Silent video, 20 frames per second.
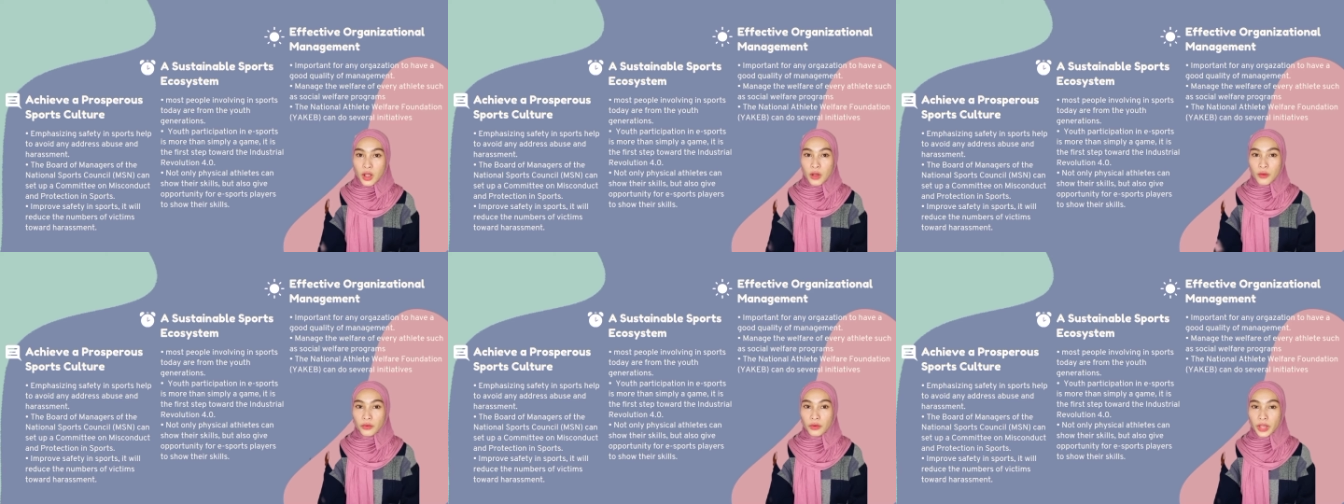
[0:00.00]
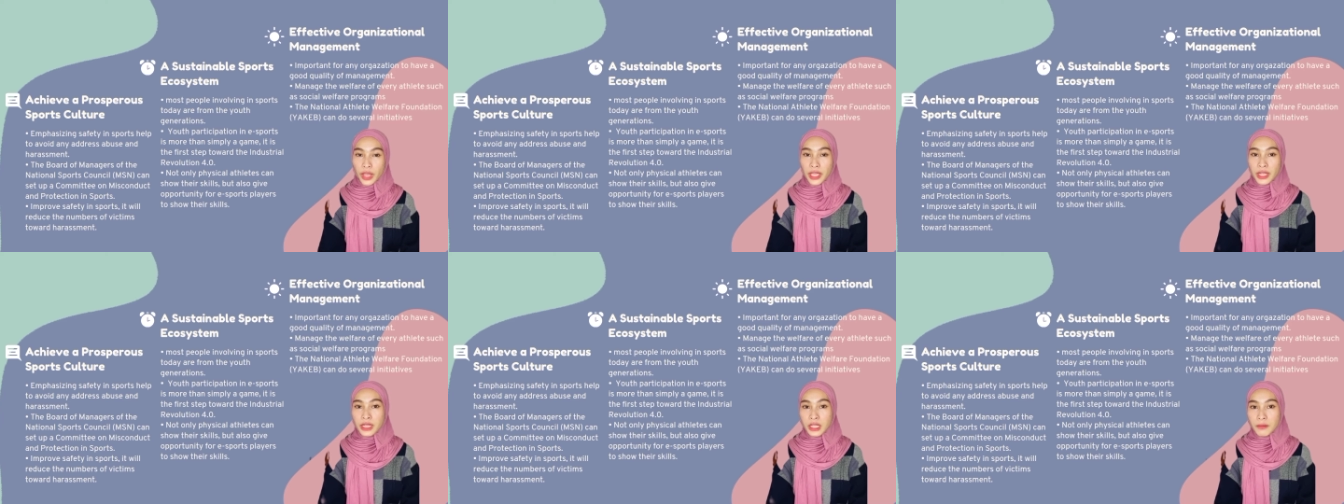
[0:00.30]
for
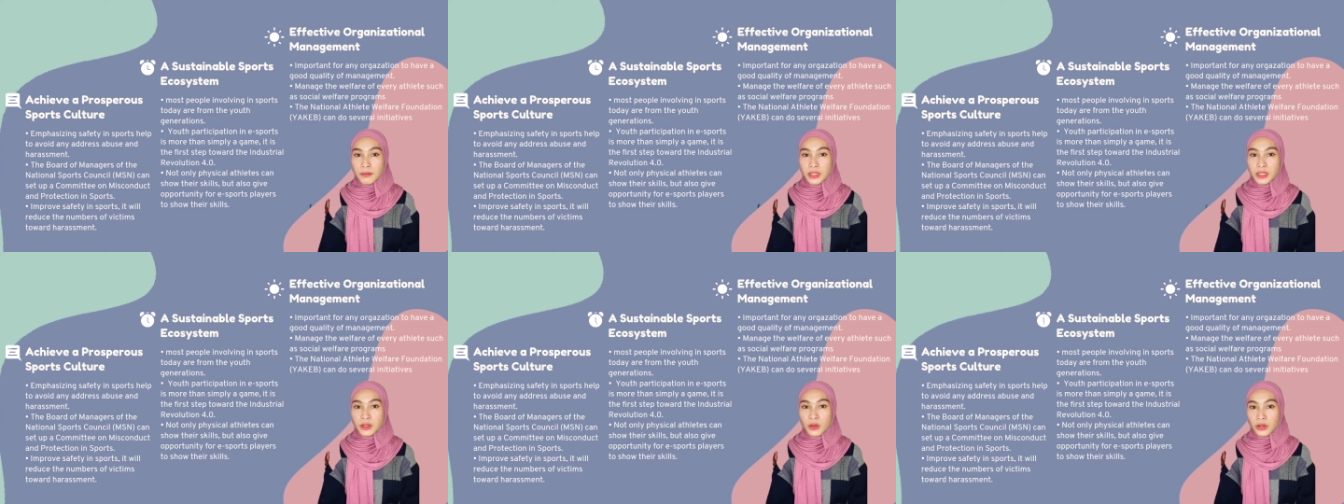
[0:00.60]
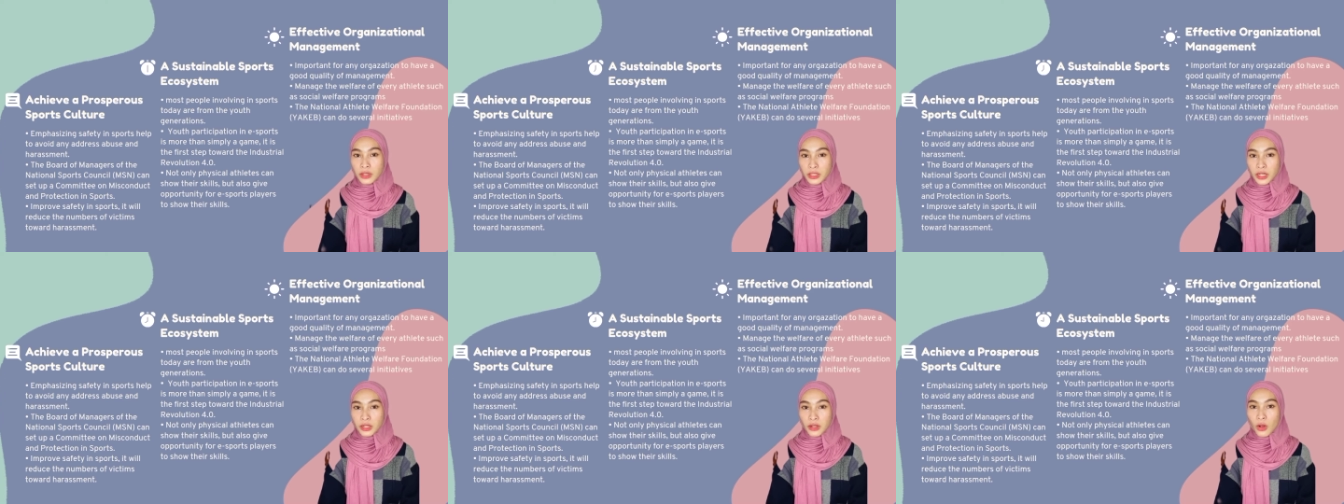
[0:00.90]
any
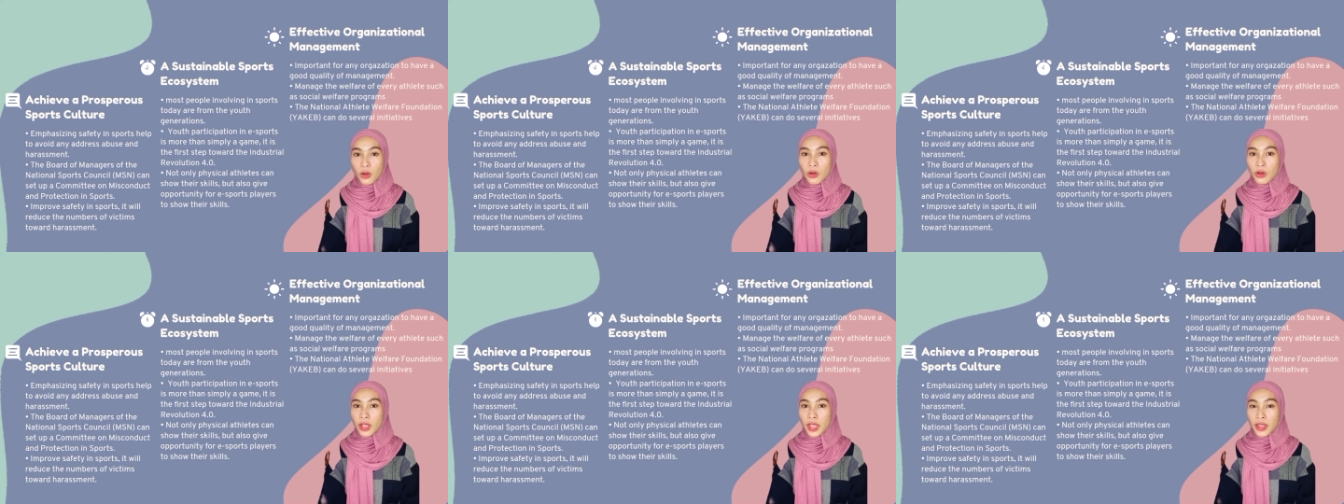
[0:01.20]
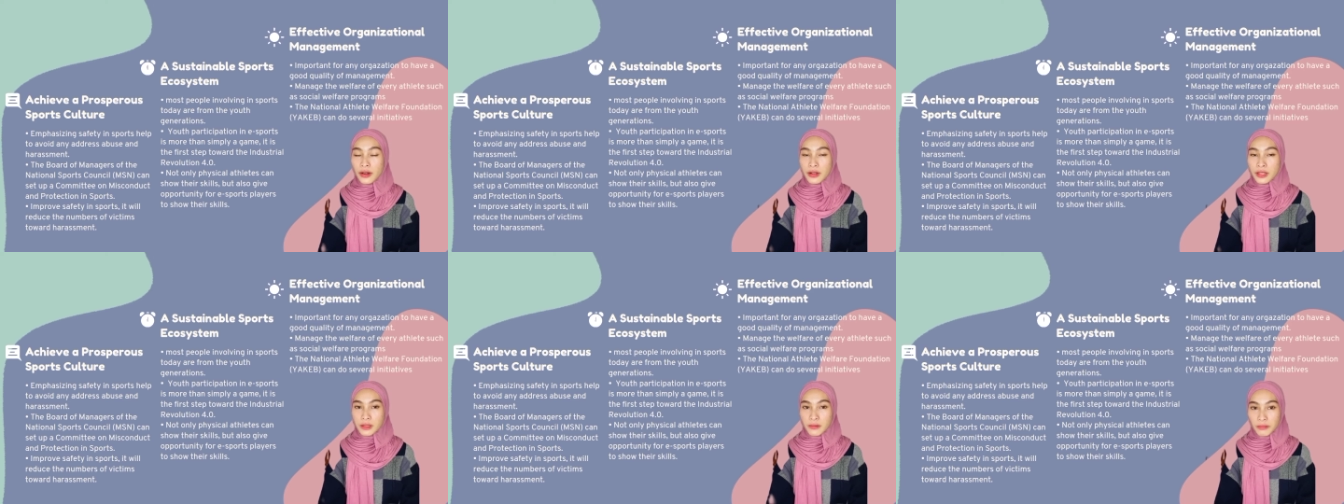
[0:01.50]
misconduct or
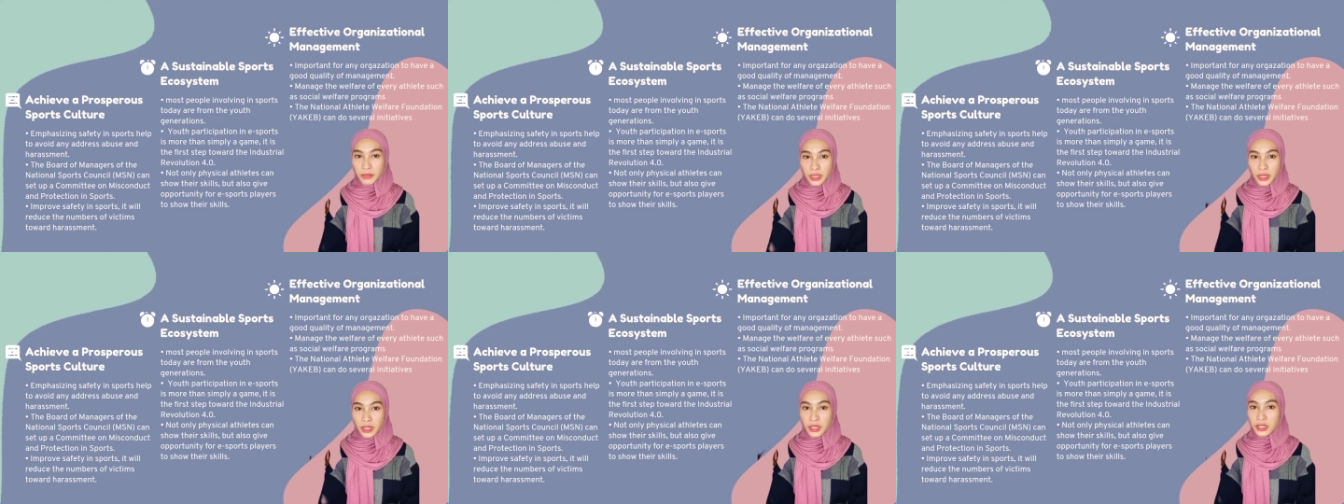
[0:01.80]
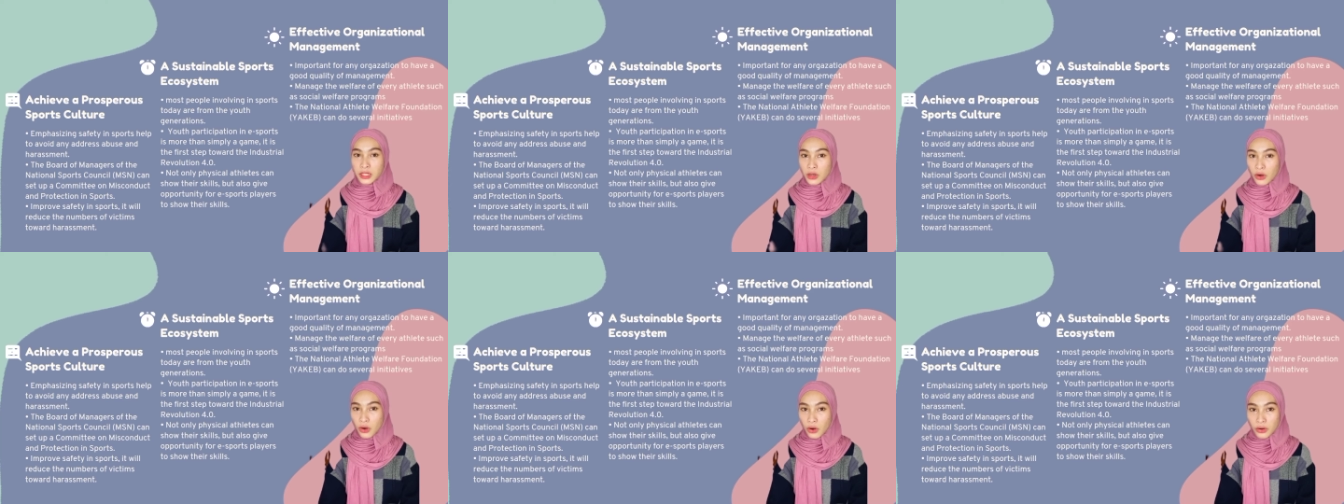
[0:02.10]
harassment
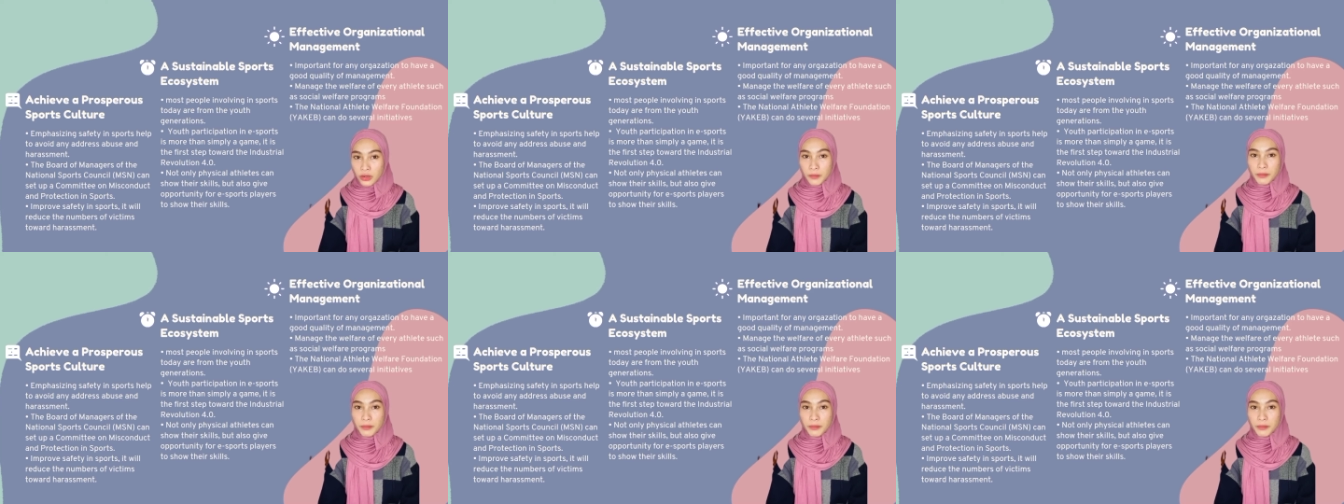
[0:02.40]
occur